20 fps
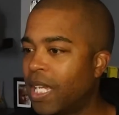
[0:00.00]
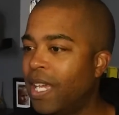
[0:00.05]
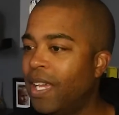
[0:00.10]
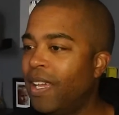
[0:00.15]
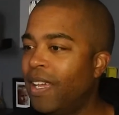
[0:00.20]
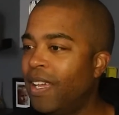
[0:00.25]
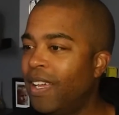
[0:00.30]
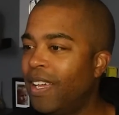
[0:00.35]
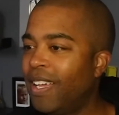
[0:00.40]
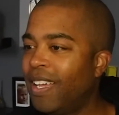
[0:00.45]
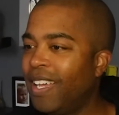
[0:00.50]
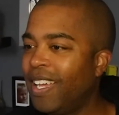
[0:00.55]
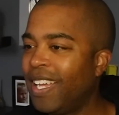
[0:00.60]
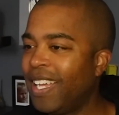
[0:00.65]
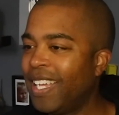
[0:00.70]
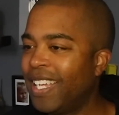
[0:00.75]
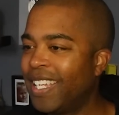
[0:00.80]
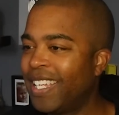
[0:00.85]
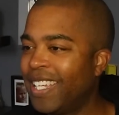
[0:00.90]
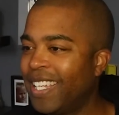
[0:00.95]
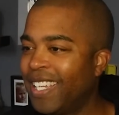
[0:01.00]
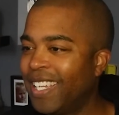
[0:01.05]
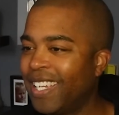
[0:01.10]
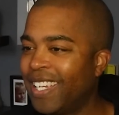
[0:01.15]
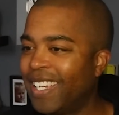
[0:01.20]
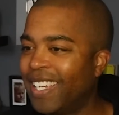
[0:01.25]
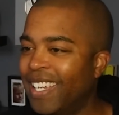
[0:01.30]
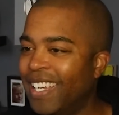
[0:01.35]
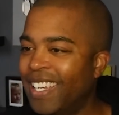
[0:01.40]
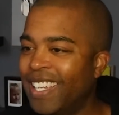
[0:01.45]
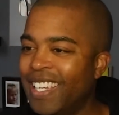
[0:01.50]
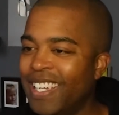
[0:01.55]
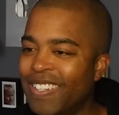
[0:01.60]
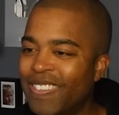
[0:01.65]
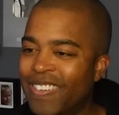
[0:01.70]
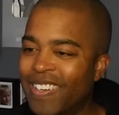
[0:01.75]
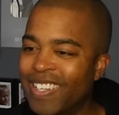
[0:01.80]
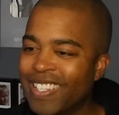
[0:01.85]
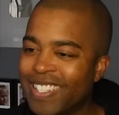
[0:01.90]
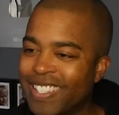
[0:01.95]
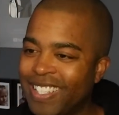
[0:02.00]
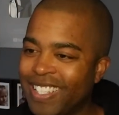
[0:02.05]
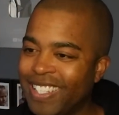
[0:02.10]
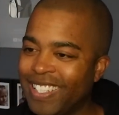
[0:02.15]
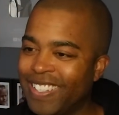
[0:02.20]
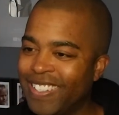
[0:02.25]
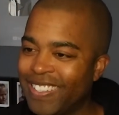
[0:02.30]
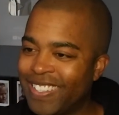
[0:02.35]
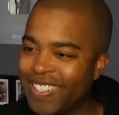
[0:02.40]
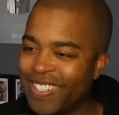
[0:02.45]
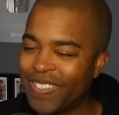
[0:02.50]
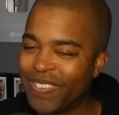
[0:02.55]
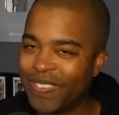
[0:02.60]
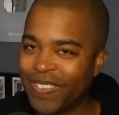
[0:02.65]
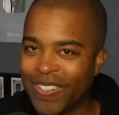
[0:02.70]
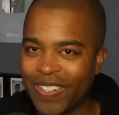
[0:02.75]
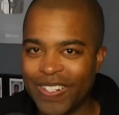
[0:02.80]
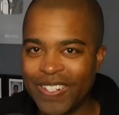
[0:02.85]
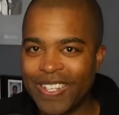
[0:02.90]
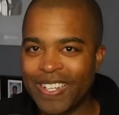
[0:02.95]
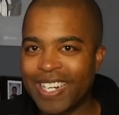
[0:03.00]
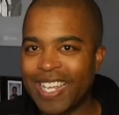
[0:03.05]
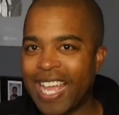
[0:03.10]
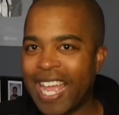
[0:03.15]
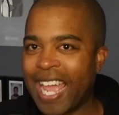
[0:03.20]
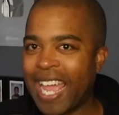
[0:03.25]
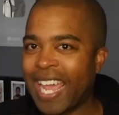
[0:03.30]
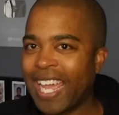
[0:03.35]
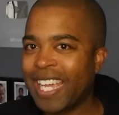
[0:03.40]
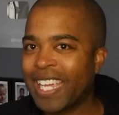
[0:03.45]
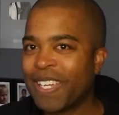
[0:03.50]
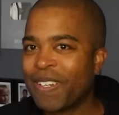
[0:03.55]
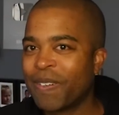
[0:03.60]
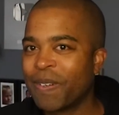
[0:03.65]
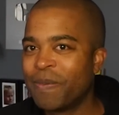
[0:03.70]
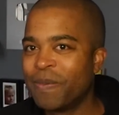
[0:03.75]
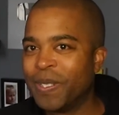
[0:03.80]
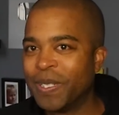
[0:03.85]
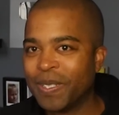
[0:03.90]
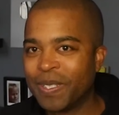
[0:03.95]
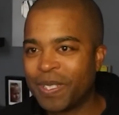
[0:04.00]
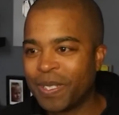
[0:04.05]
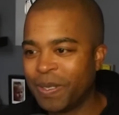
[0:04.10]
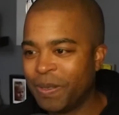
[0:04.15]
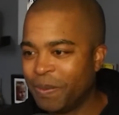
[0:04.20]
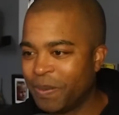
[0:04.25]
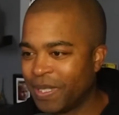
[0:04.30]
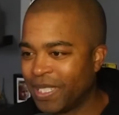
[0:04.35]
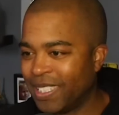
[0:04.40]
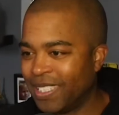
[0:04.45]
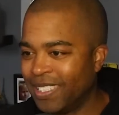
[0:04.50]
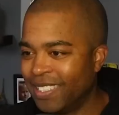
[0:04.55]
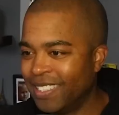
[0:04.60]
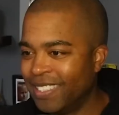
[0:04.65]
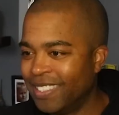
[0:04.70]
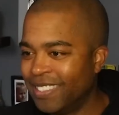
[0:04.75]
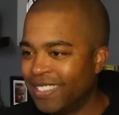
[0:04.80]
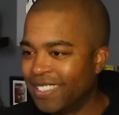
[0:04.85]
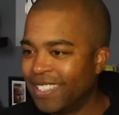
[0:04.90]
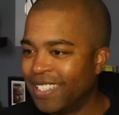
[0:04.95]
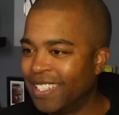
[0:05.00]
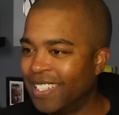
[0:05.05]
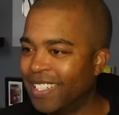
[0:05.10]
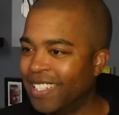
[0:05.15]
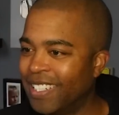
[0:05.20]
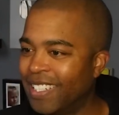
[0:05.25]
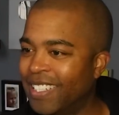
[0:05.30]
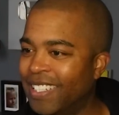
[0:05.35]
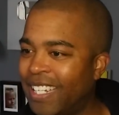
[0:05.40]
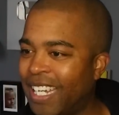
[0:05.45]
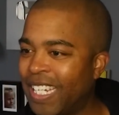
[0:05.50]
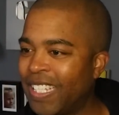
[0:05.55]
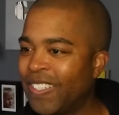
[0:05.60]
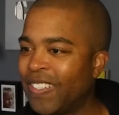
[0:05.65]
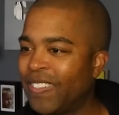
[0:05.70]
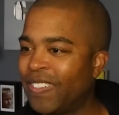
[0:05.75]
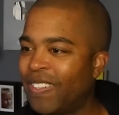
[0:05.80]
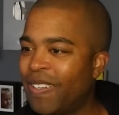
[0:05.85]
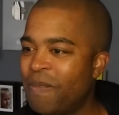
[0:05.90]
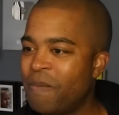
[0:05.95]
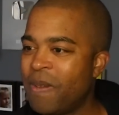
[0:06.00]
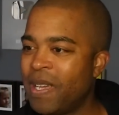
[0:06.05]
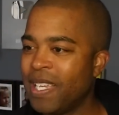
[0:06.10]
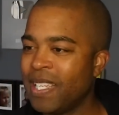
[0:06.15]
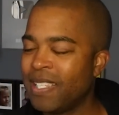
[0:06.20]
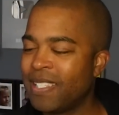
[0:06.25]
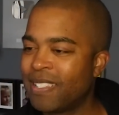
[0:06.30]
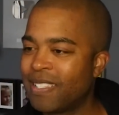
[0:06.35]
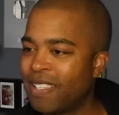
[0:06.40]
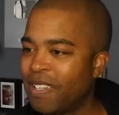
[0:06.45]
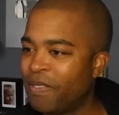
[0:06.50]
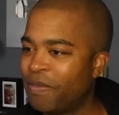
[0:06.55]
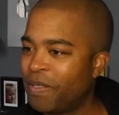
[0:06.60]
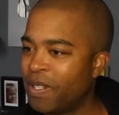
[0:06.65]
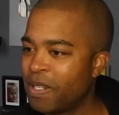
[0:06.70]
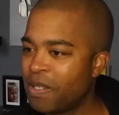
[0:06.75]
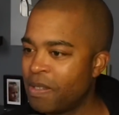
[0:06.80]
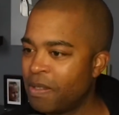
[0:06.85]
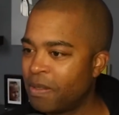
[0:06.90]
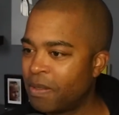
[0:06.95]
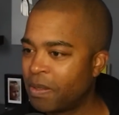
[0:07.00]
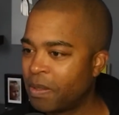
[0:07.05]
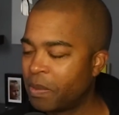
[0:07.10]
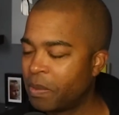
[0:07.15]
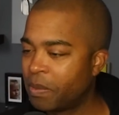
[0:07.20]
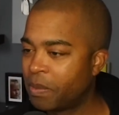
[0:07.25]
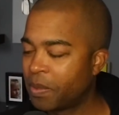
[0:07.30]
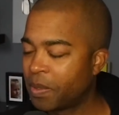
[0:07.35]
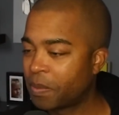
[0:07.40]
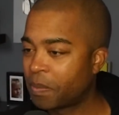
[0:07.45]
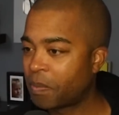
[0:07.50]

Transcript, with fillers: yeah, mostly YouTube. Learned how to hack from YouTube. I learned all my stuff on YouTube.